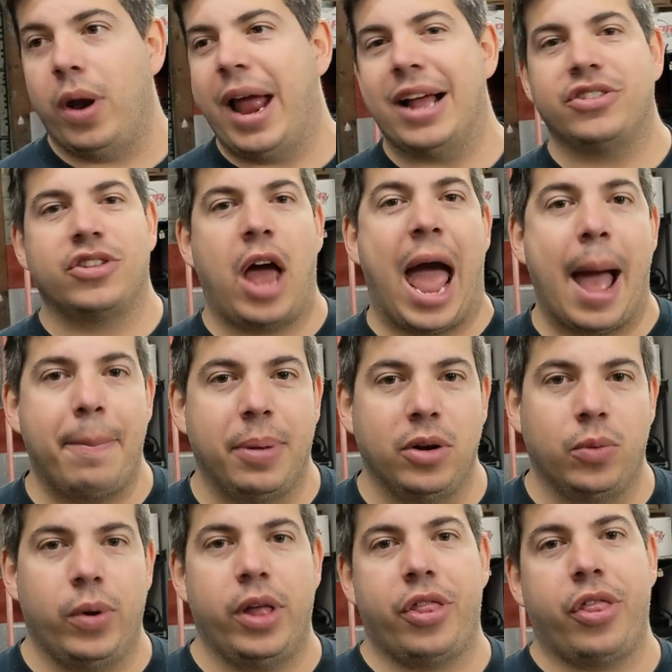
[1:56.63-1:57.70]
what has
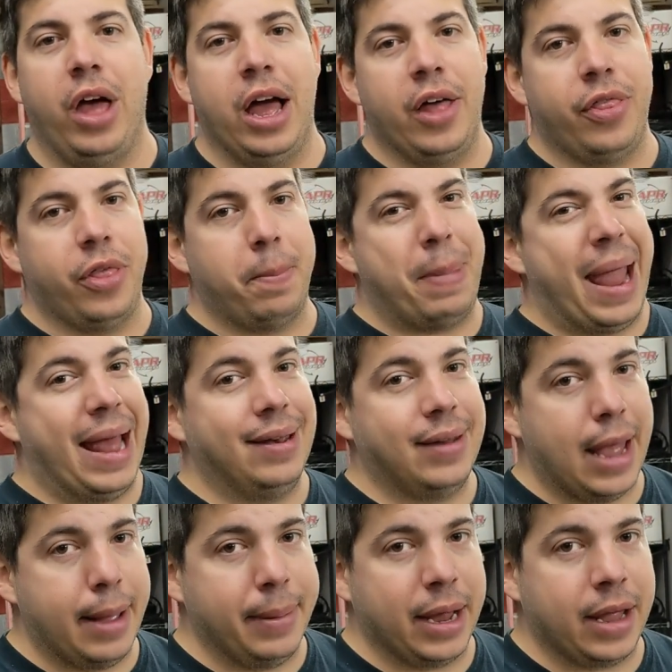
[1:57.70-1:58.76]
happened with the
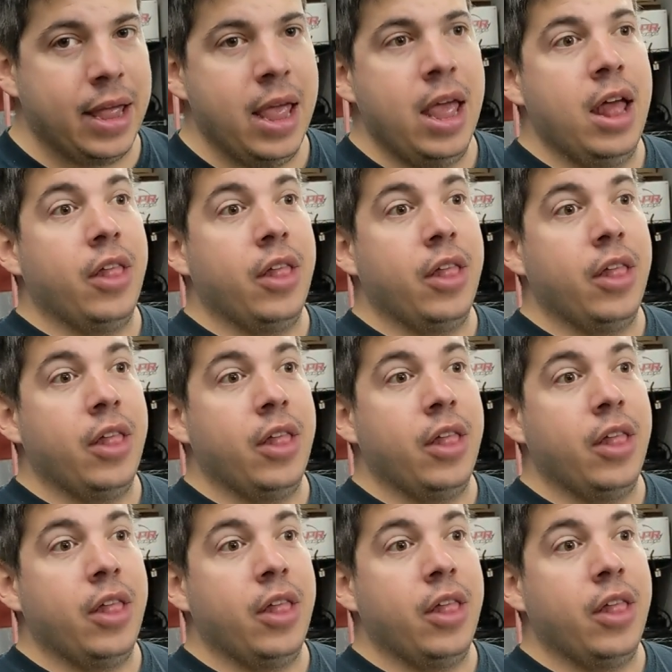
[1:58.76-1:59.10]
pandemic.